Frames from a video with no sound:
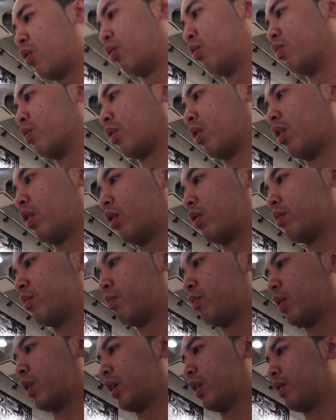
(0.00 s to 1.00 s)
cool and all,
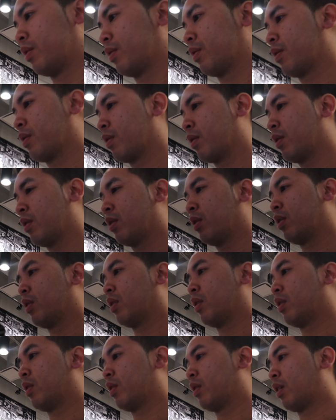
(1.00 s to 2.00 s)
but
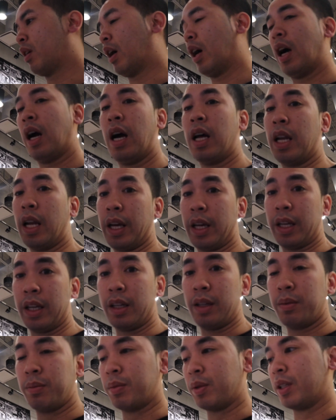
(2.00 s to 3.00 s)
I like
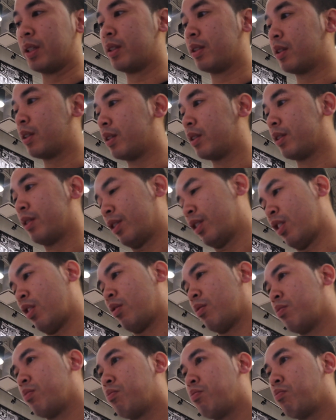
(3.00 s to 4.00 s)
it, but, you
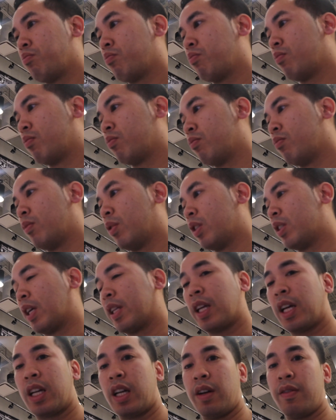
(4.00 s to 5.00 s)
know, it's
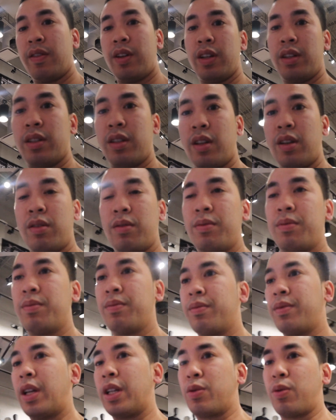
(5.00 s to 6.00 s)
not that covenant, so
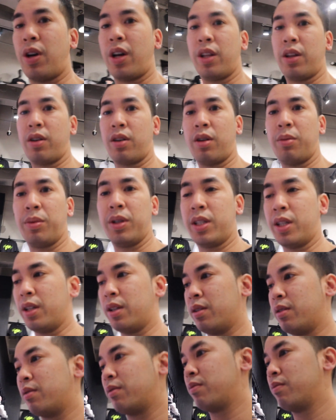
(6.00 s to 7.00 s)
that's why they're going to be
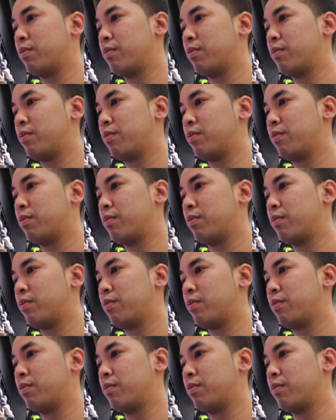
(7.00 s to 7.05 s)
sitting.